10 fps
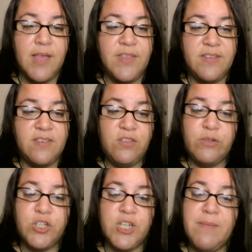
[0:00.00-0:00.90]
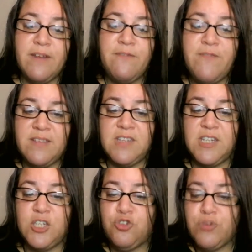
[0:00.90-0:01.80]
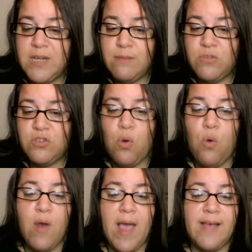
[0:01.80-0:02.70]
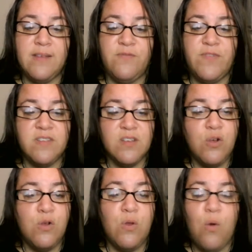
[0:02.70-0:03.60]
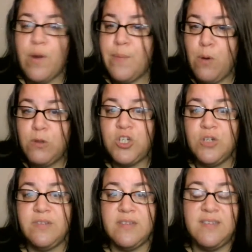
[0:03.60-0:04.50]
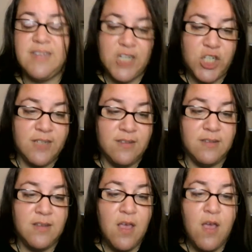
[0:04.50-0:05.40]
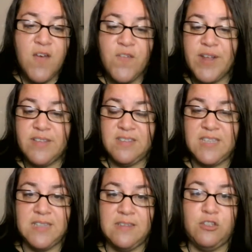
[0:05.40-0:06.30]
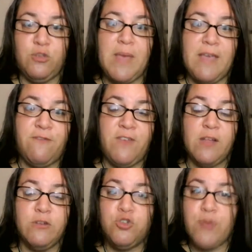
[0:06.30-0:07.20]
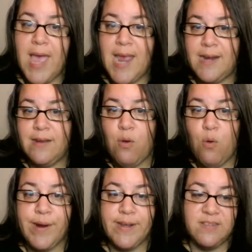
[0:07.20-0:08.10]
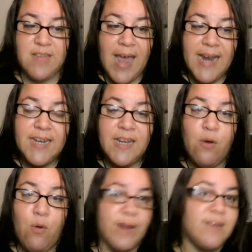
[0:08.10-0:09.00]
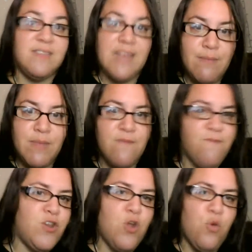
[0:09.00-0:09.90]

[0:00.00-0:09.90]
This is usually manifested in dreams or as physical or emotional sensations. For instance, you may feel dread or anxiety or excitement for no